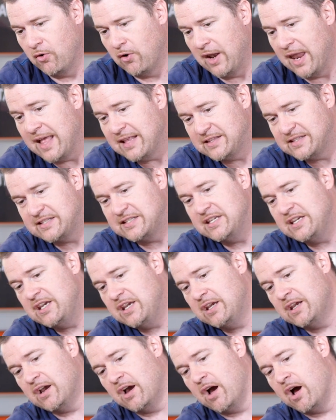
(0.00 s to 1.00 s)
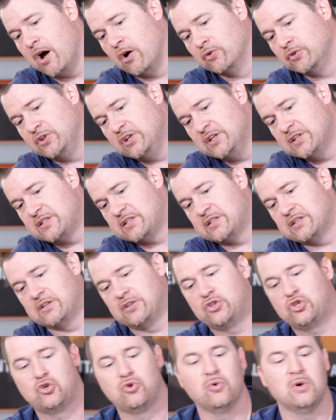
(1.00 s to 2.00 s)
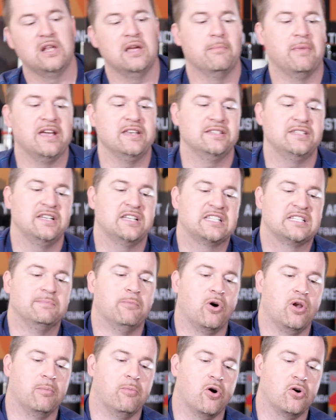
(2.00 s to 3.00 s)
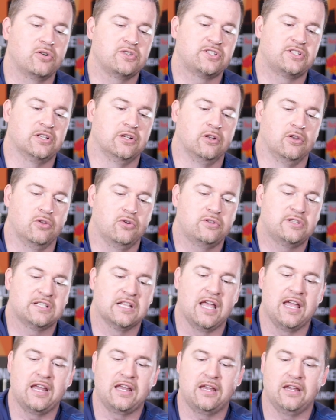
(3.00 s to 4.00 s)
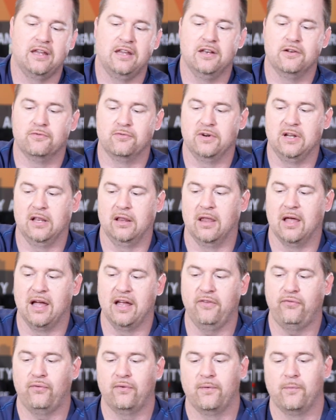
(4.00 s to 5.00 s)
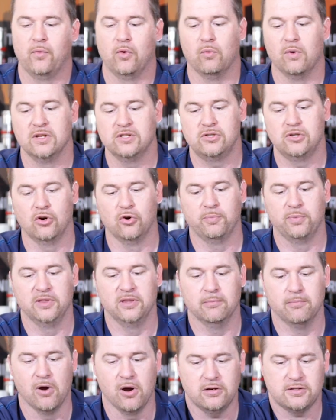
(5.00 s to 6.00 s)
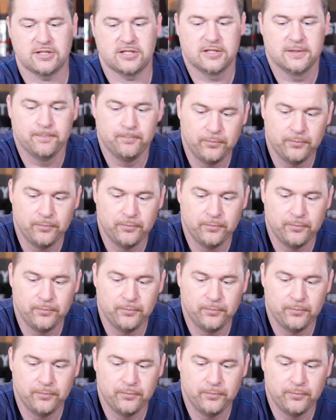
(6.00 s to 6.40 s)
let's see how this truly amazing small box looks like in real life once you open the box.